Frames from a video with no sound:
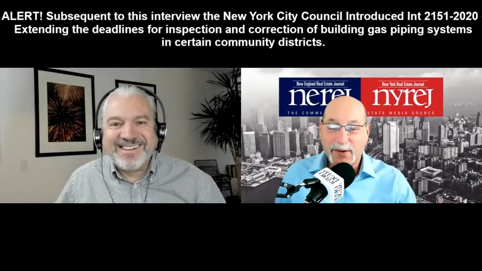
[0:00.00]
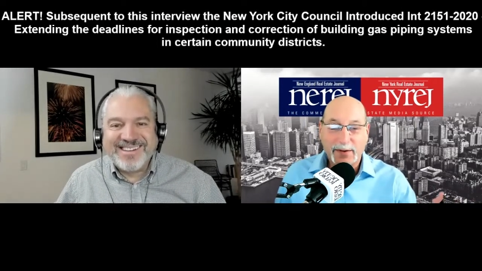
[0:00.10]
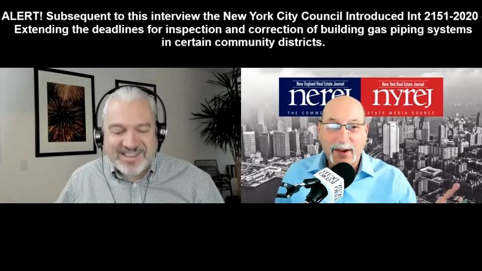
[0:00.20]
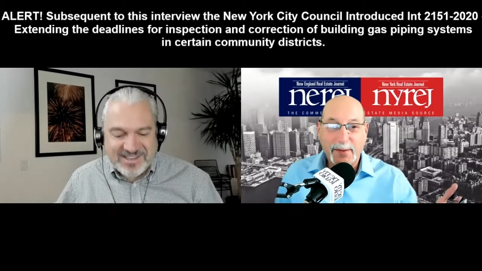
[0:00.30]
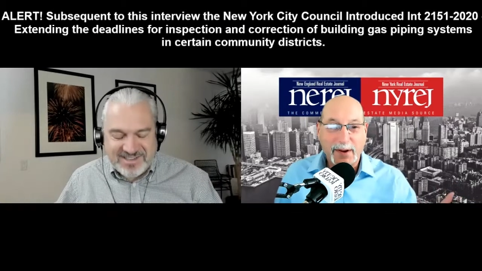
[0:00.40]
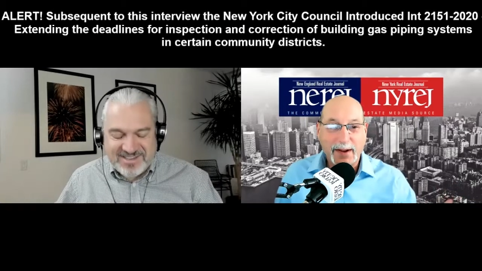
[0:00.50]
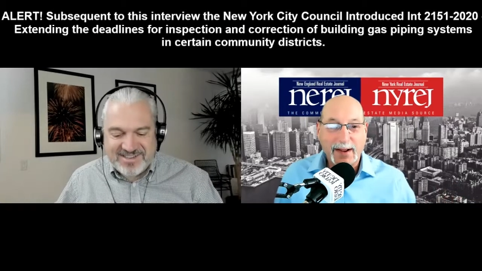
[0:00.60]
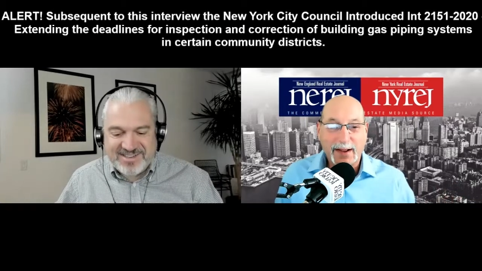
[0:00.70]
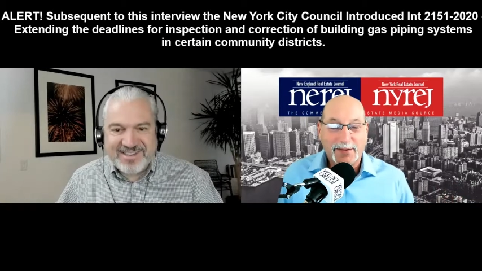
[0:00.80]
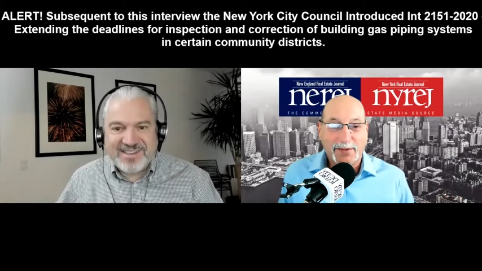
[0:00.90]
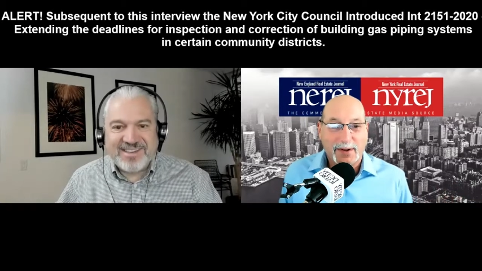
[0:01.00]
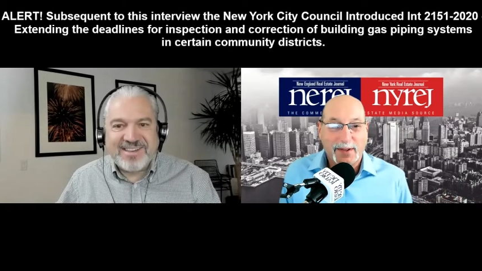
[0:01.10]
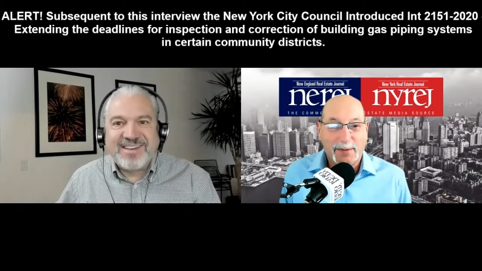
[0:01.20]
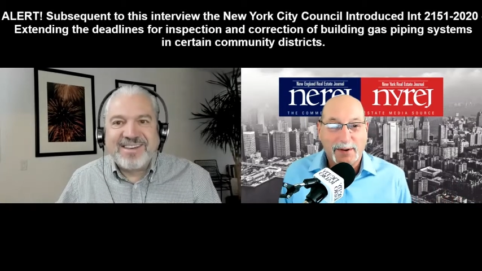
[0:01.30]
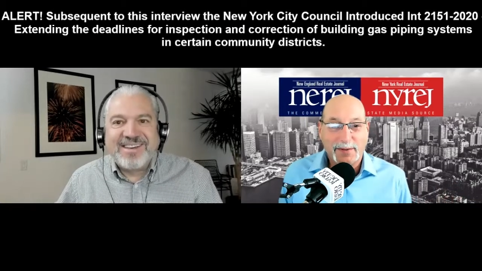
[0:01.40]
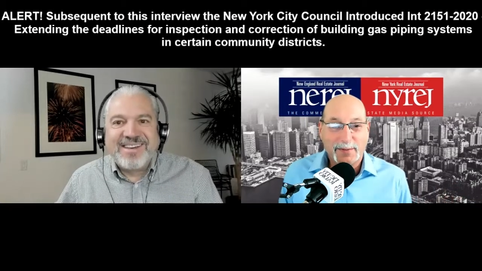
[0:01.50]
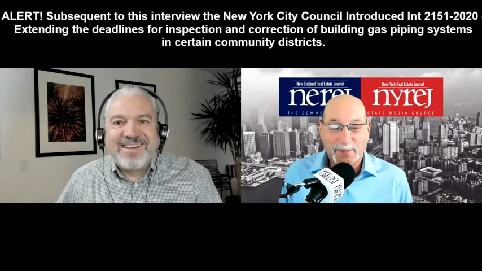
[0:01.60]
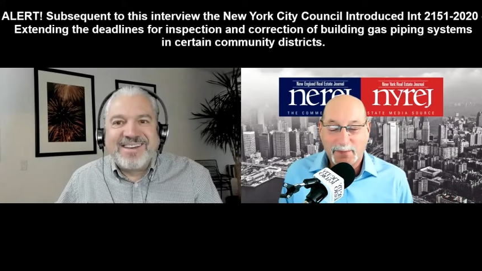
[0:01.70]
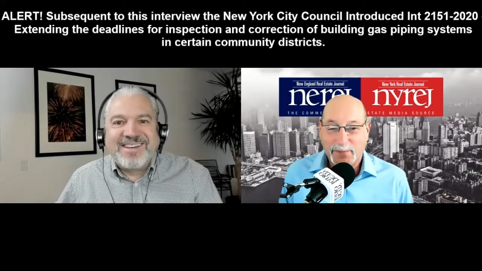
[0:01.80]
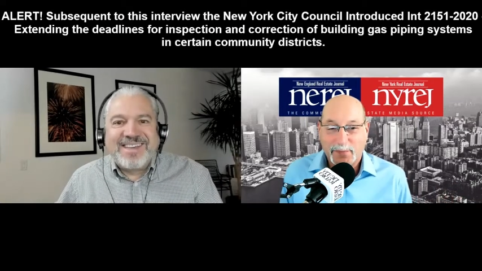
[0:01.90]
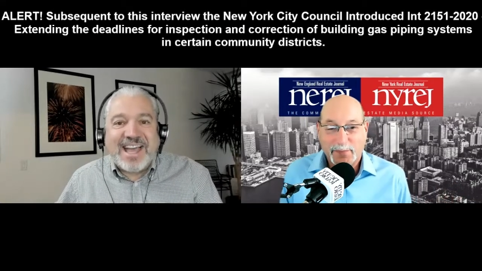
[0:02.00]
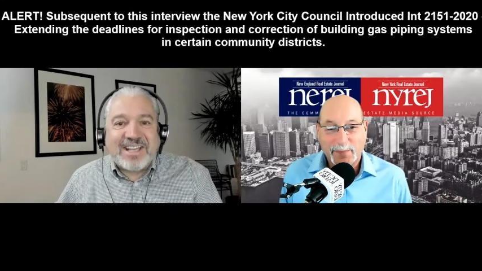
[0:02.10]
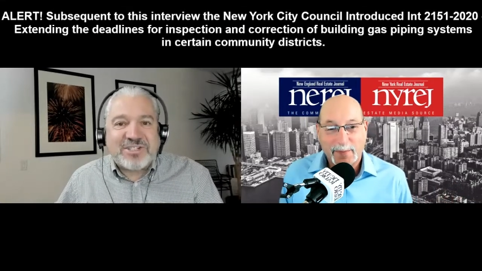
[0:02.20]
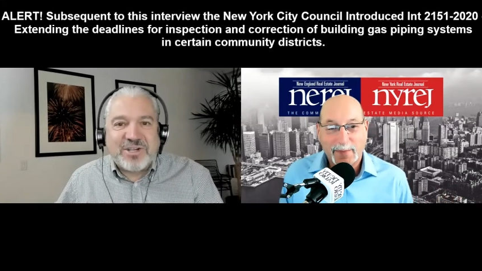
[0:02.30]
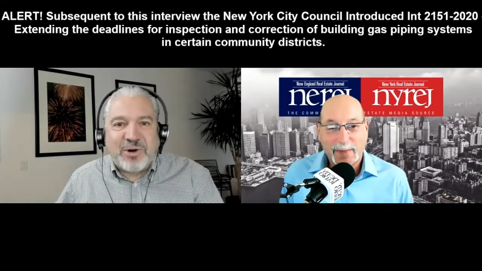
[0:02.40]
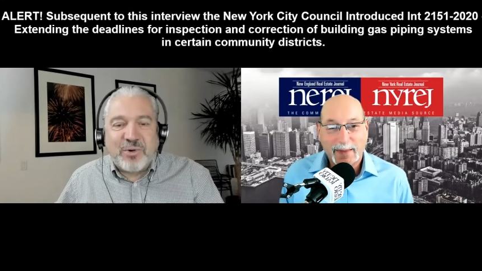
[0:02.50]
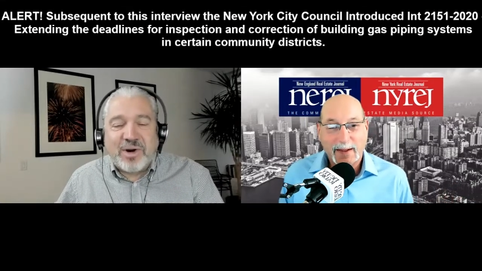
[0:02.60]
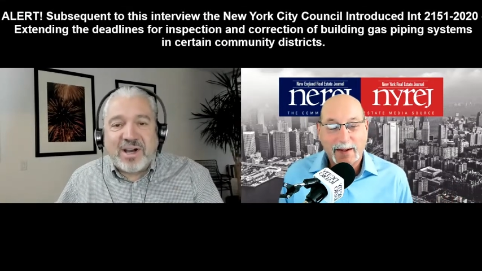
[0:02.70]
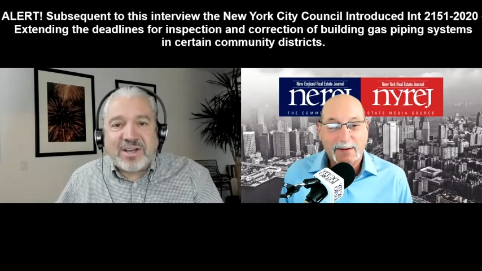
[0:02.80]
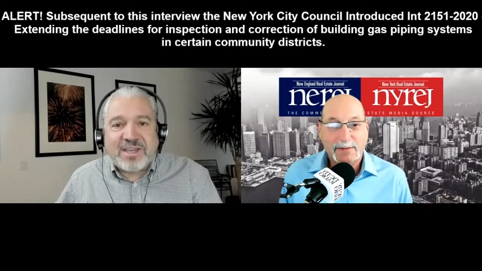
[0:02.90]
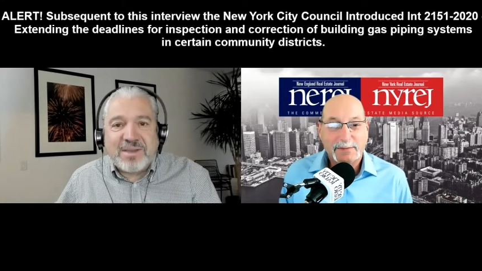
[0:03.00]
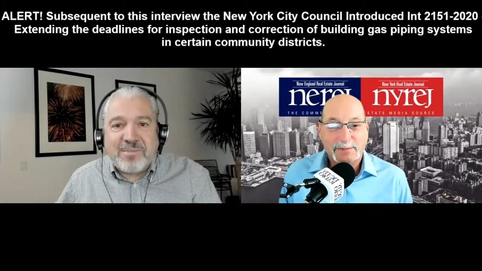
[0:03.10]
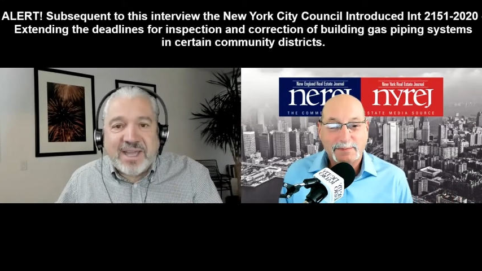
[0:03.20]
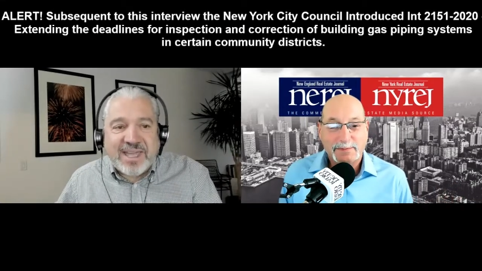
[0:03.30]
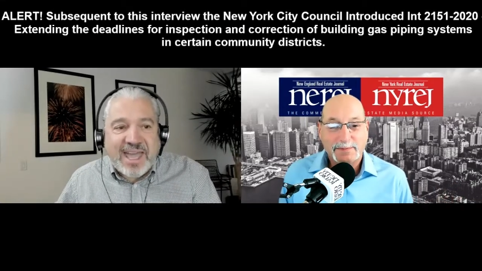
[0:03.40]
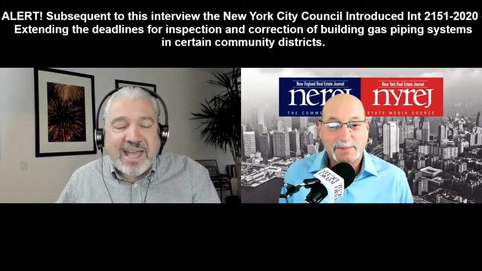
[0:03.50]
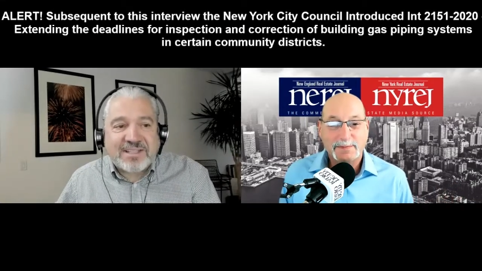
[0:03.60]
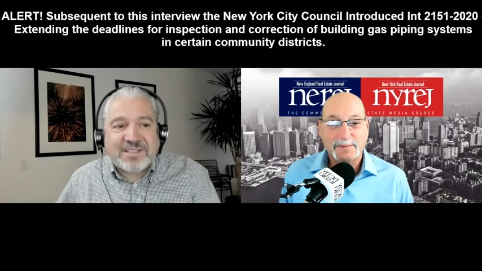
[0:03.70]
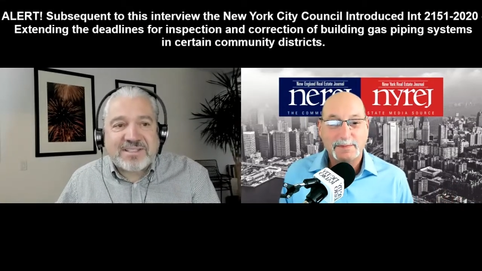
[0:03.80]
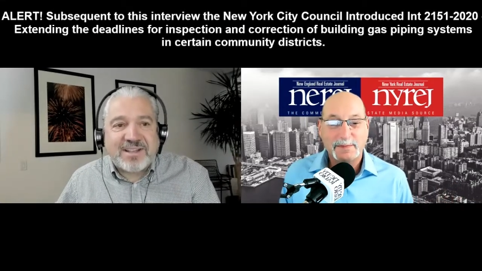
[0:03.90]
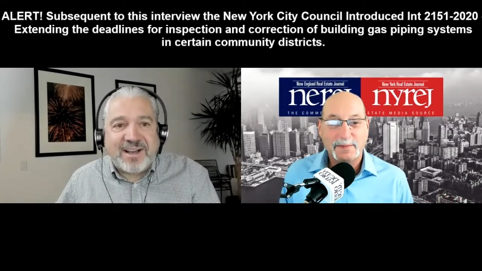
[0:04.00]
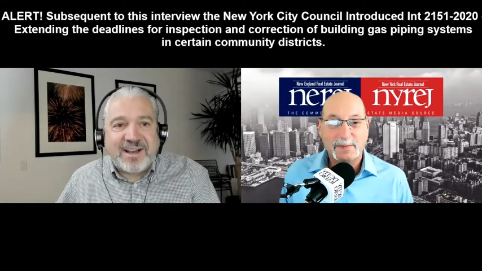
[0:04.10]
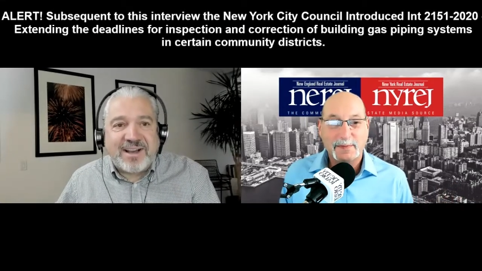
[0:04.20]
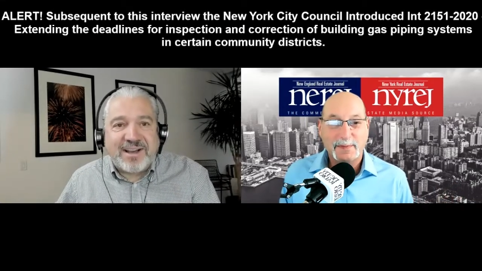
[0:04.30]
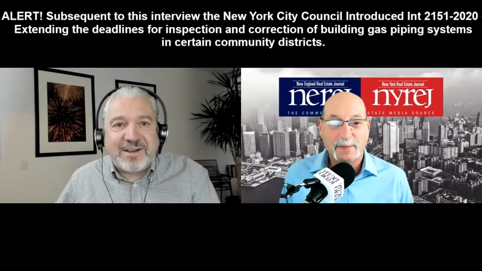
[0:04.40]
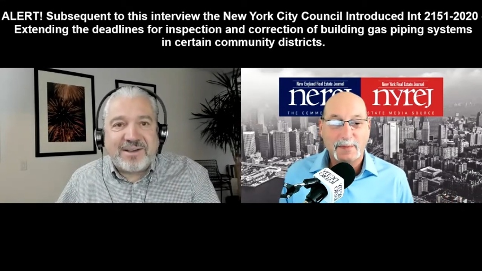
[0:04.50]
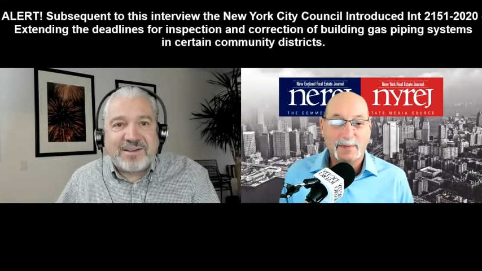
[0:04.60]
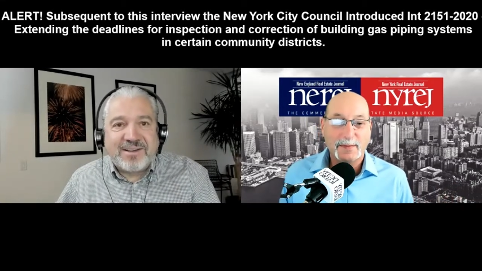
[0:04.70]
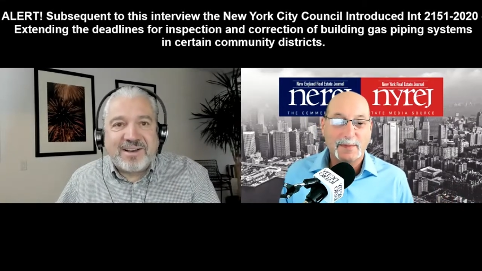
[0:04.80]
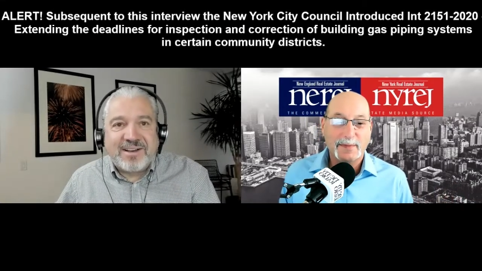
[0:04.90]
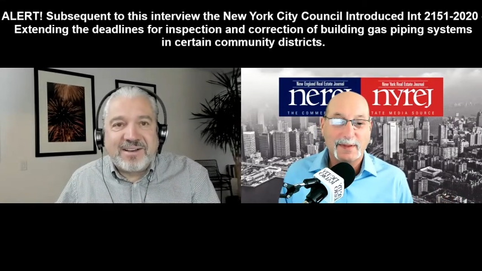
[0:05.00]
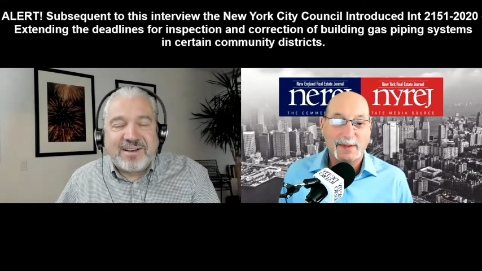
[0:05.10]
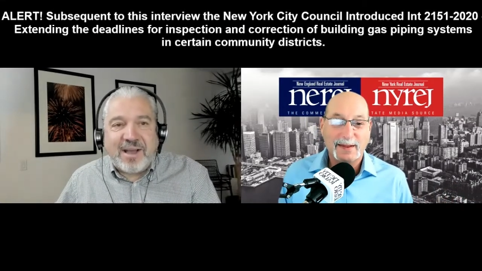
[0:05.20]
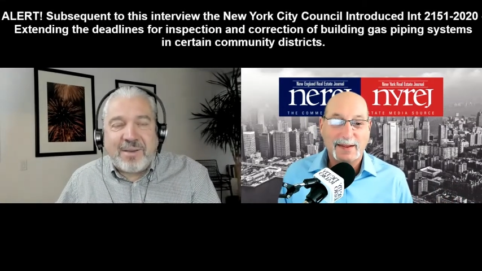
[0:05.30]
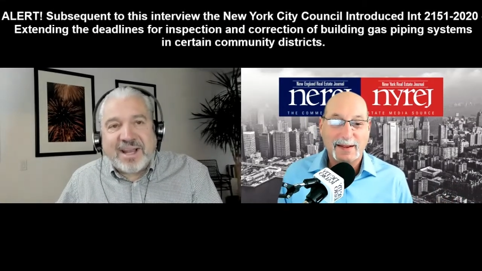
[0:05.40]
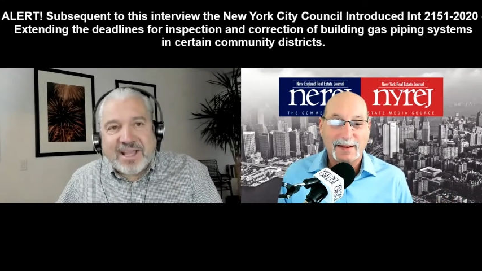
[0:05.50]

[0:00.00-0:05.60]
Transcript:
Speaker 1: what Keep My Gas is all about.
Speaker 2: Yeah, so uh, Keep My Gas uh, I mean, I